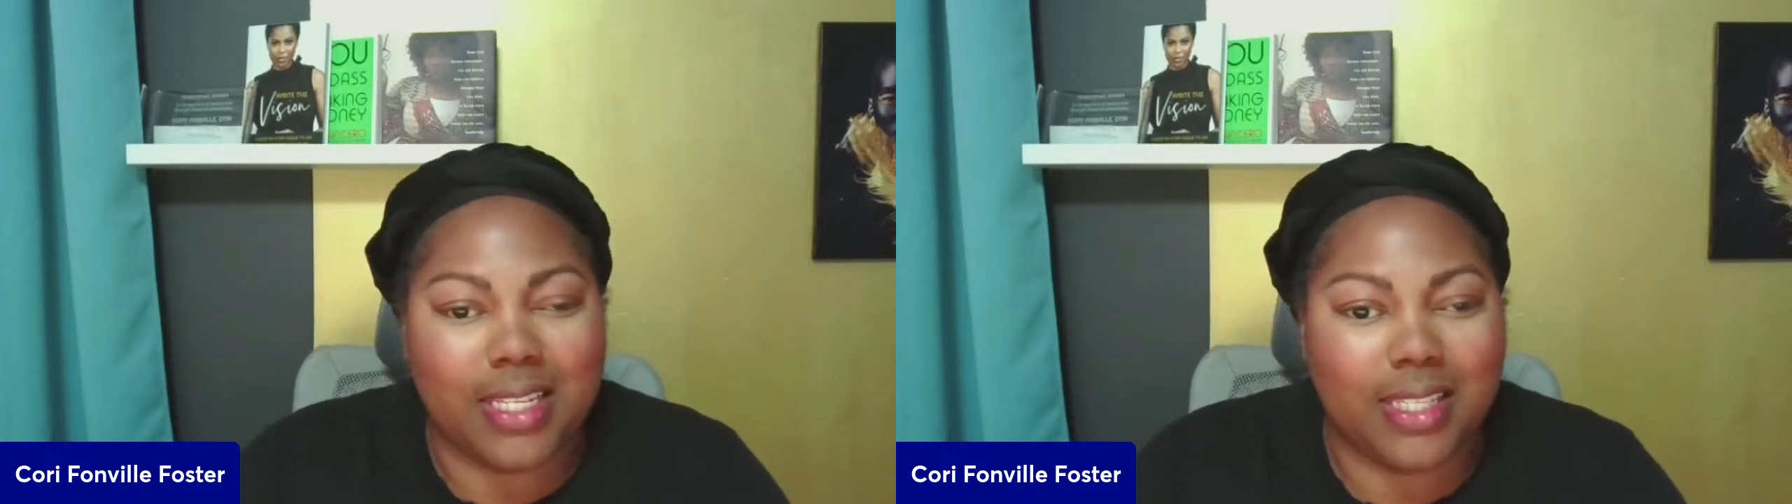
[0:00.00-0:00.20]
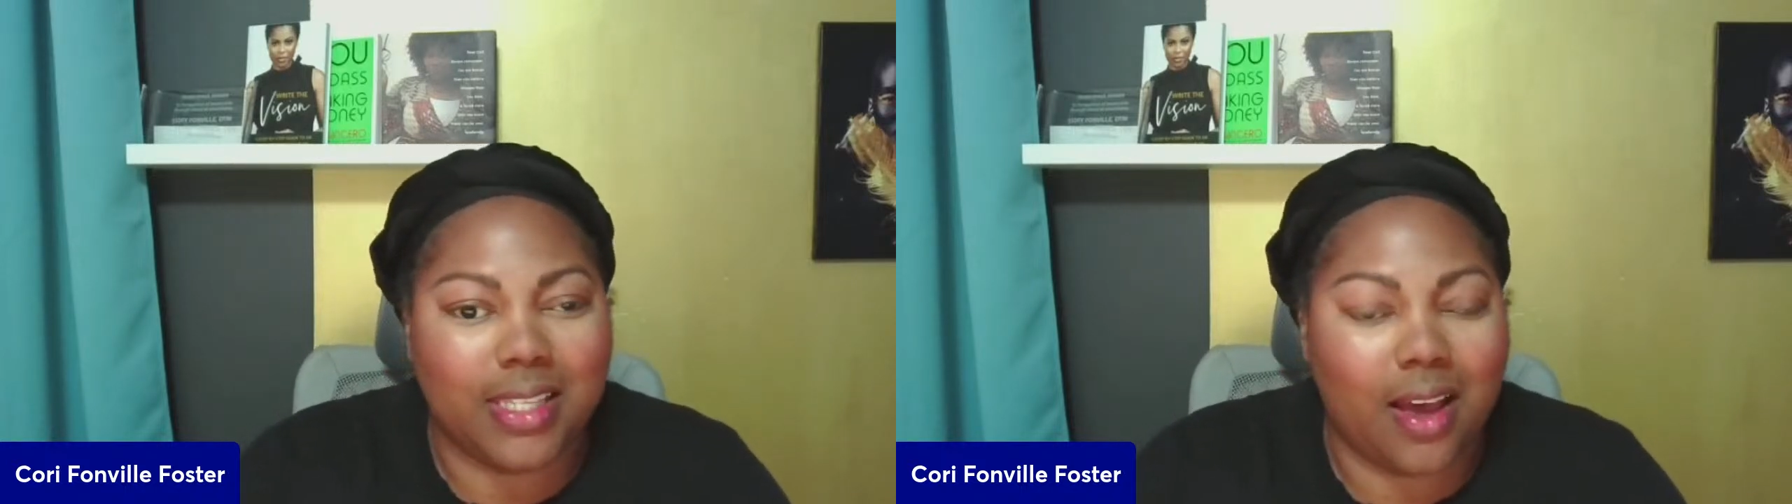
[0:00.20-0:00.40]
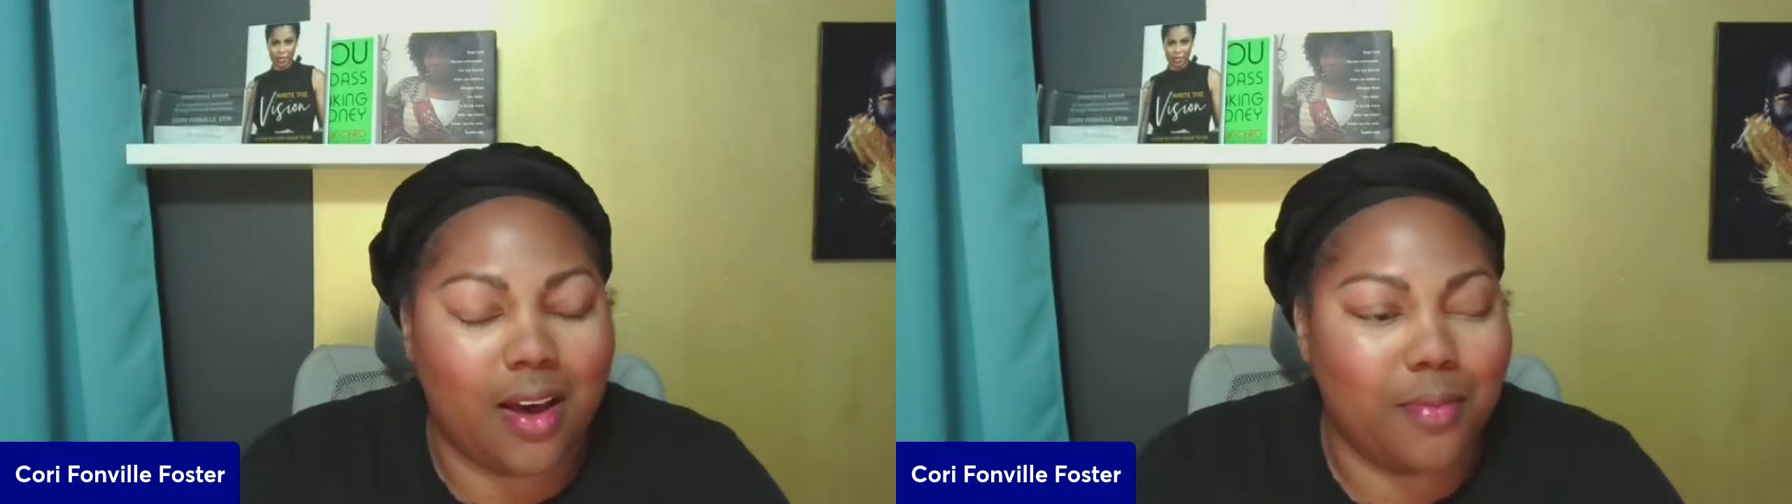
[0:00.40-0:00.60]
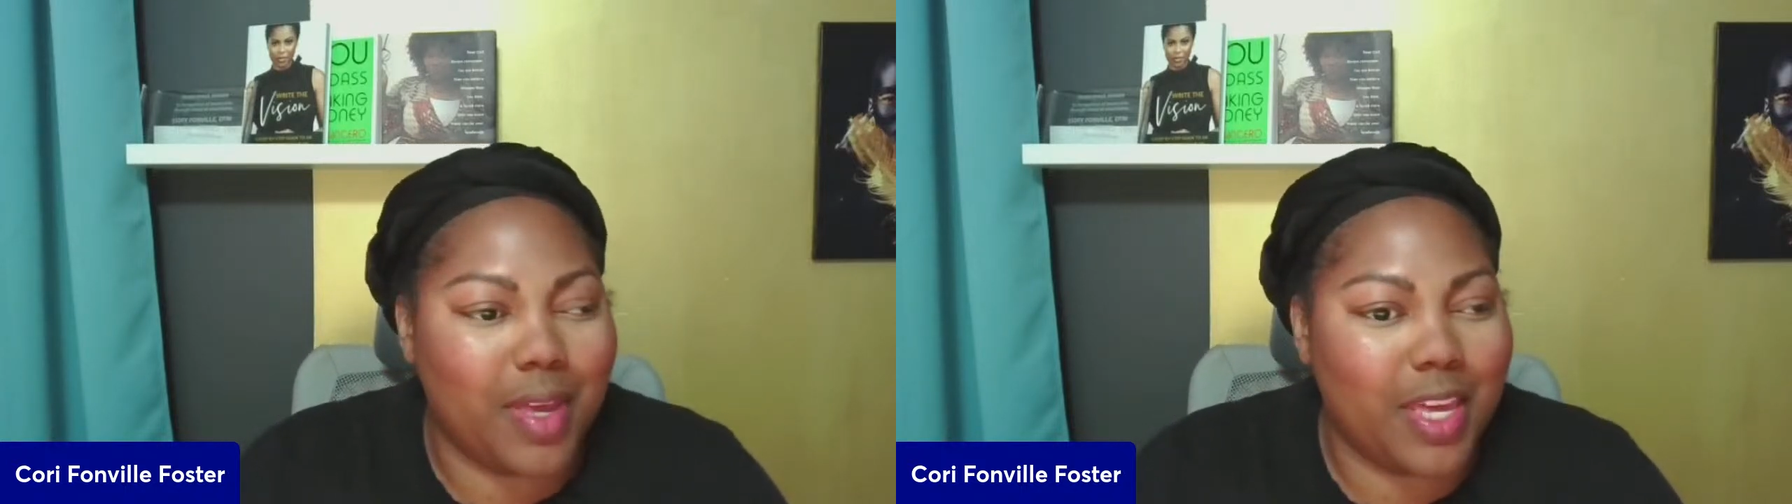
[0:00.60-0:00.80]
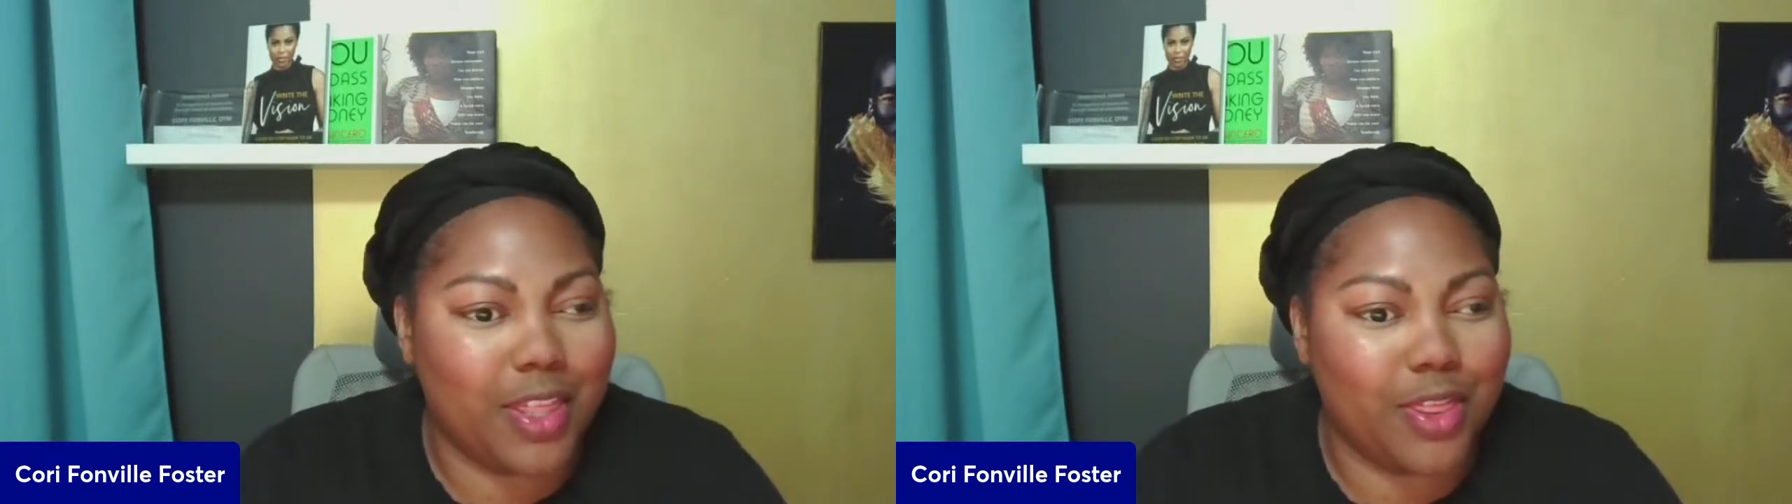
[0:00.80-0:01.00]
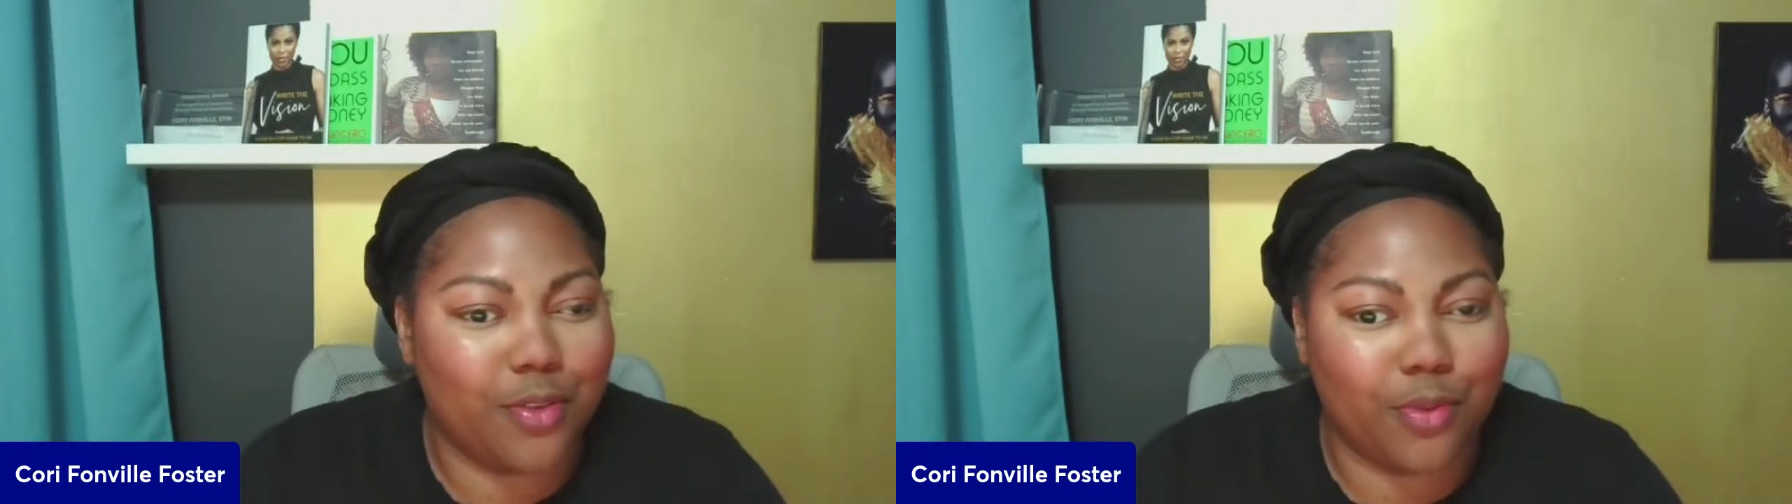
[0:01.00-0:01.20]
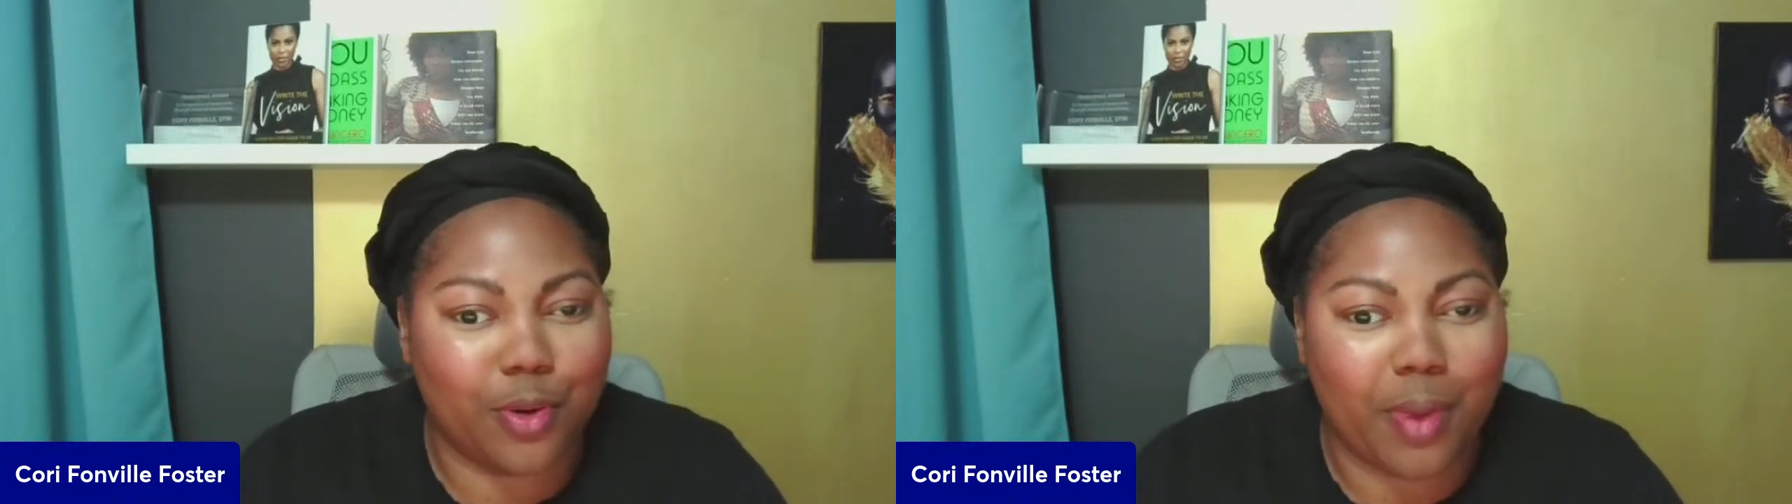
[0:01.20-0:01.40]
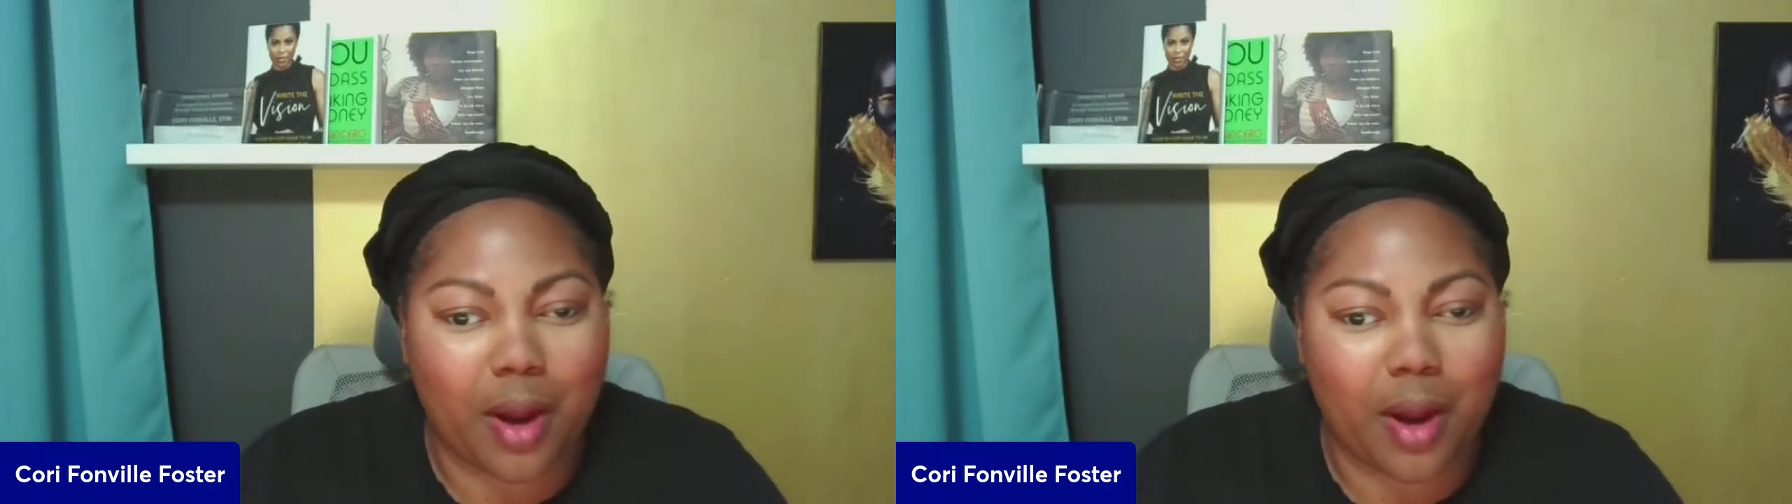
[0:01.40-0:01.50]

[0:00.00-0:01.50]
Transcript: is in the room.